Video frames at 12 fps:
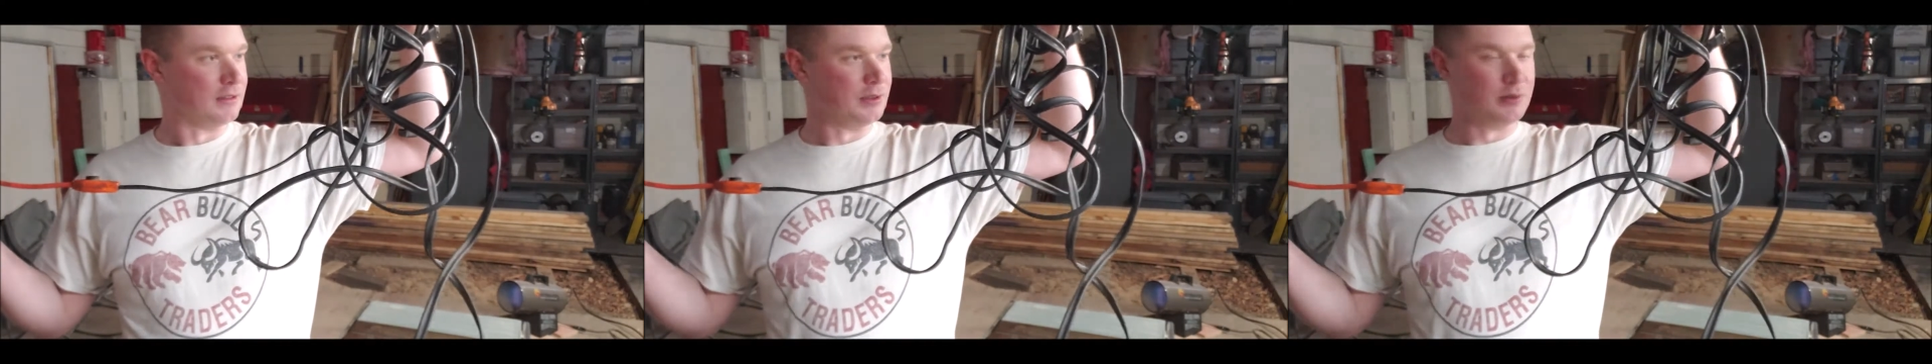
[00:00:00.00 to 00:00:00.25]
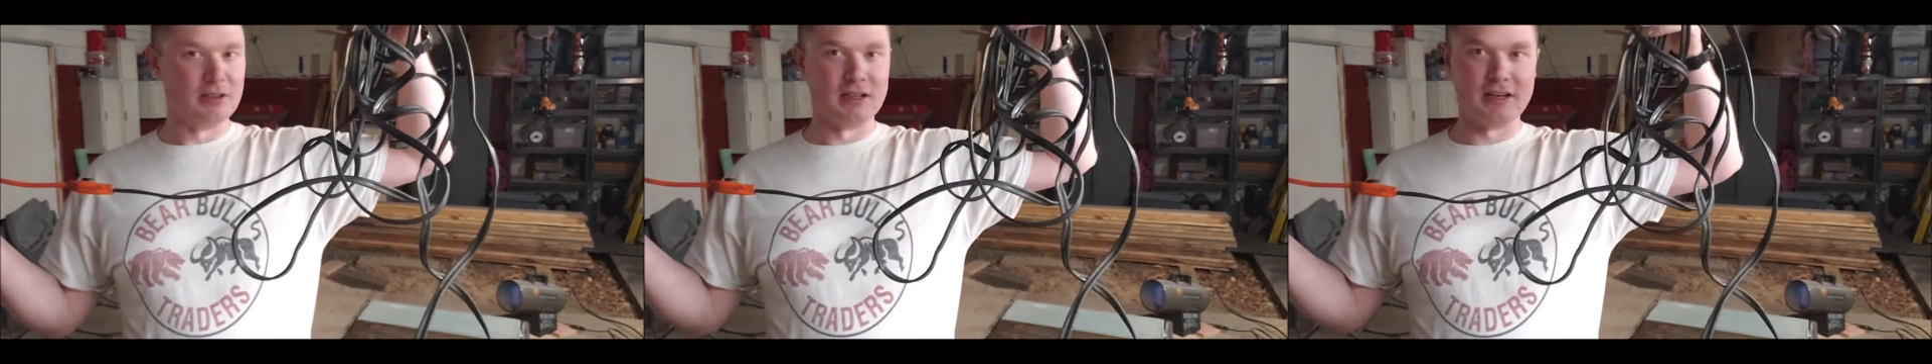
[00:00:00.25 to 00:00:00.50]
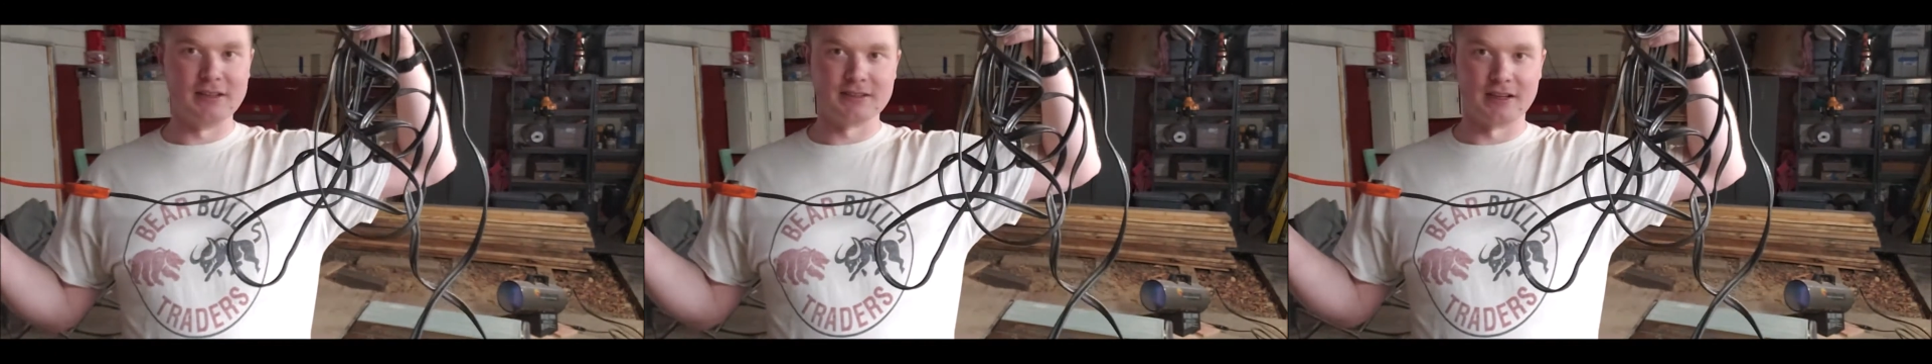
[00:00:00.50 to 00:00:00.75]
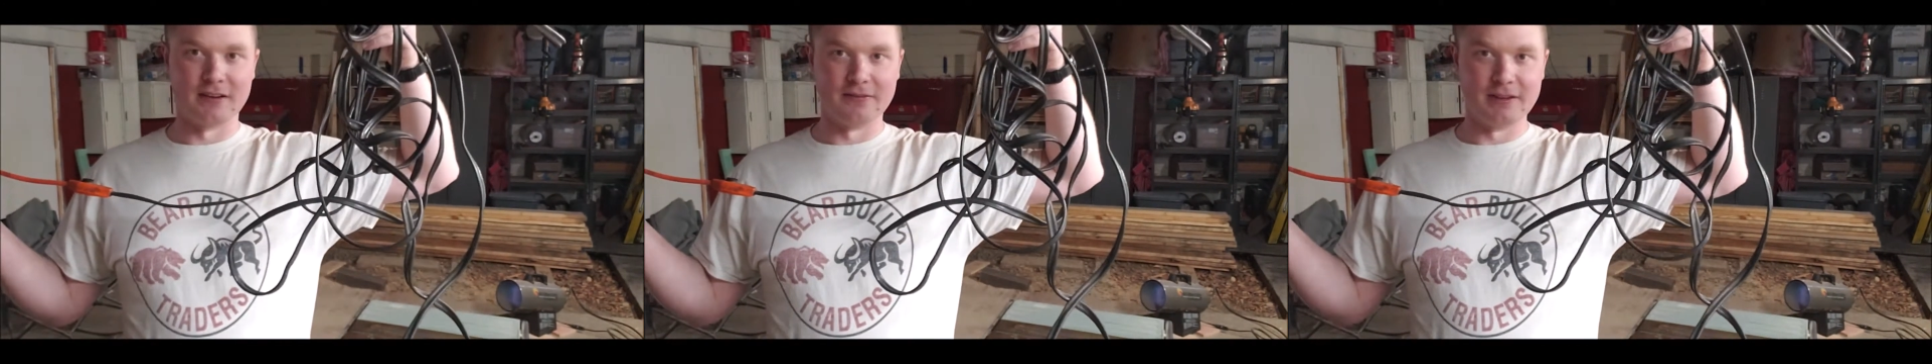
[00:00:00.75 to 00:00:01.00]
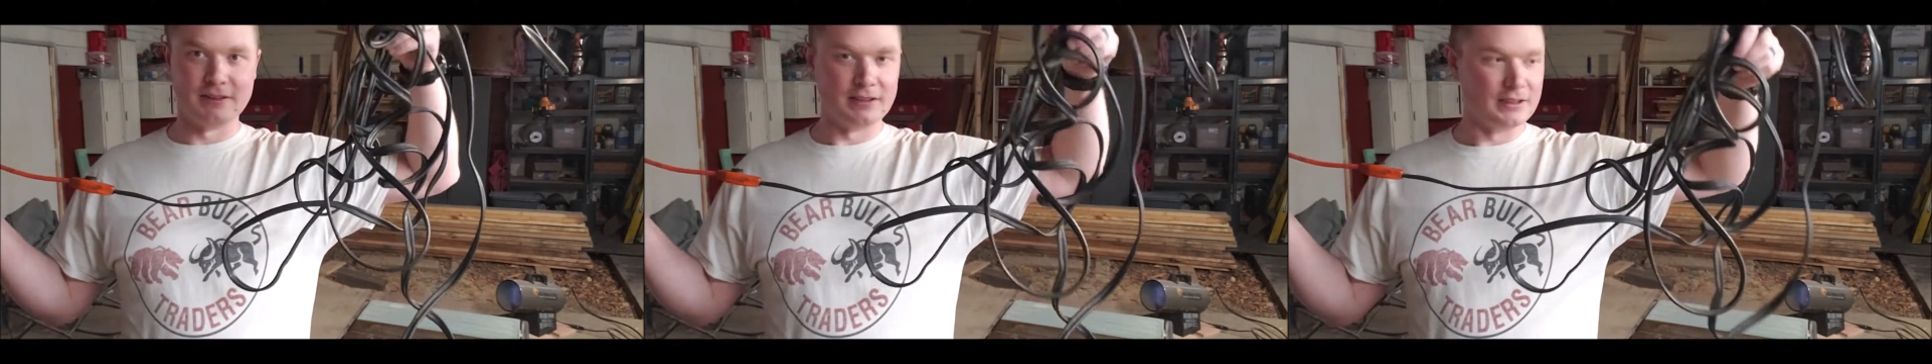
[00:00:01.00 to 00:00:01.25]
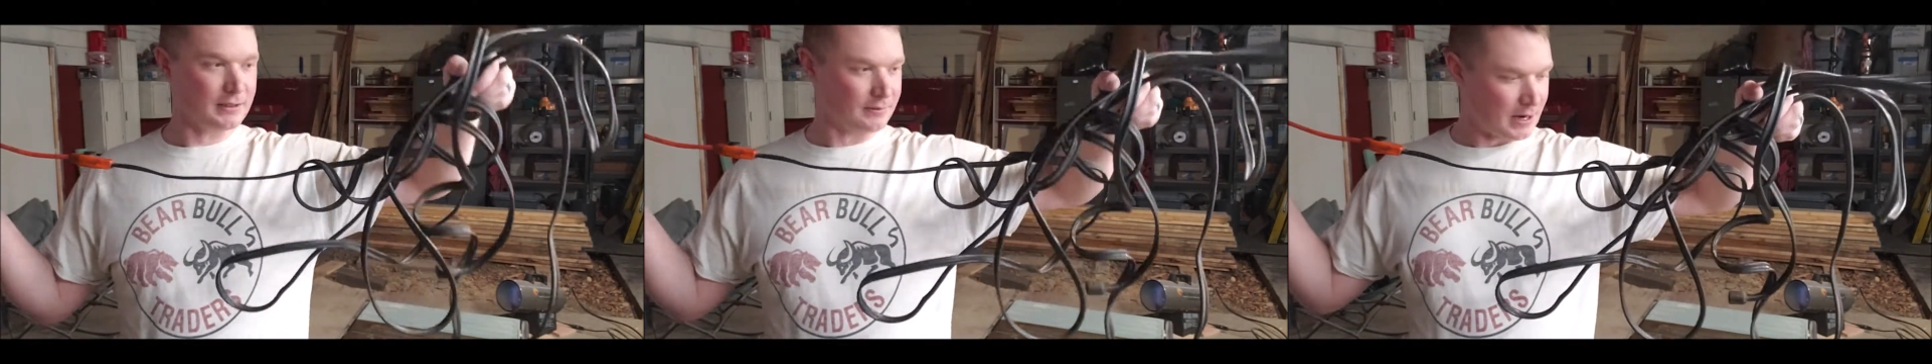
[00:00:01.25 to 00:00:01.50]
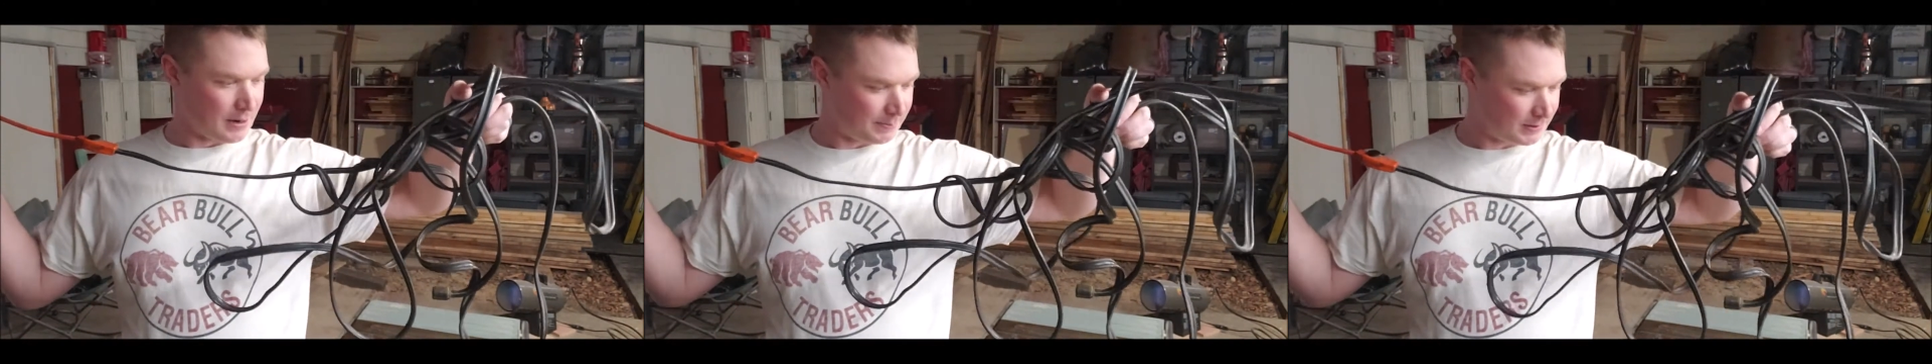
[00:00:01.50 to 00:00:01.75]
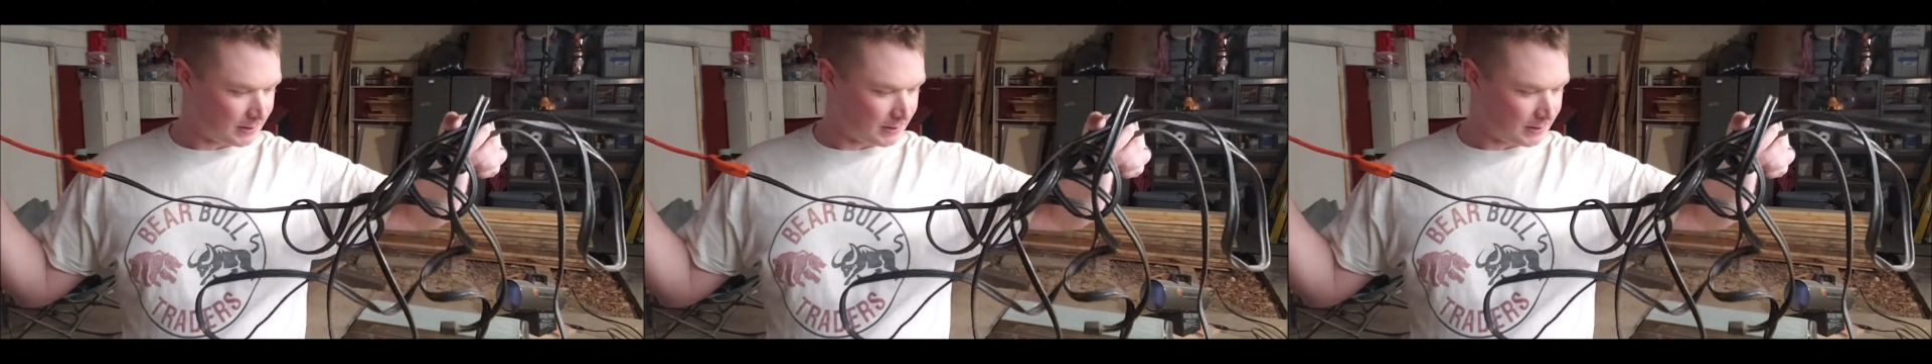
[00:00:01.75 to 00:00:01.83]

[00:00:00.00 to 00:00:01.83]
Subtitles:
utilize everything and wrap it